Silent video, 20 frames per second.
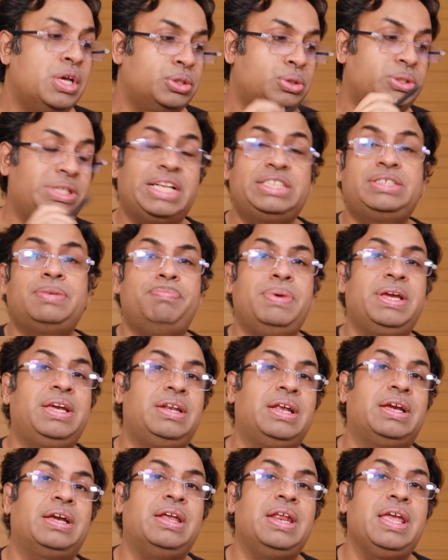so that's a big
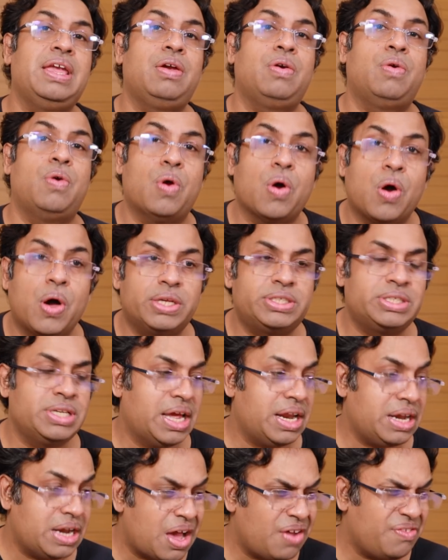recurring
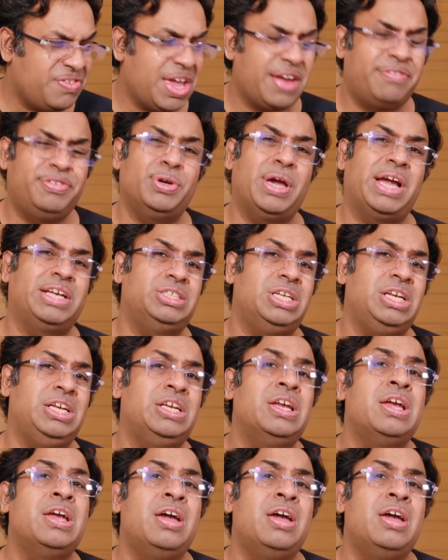cost and now we have to actually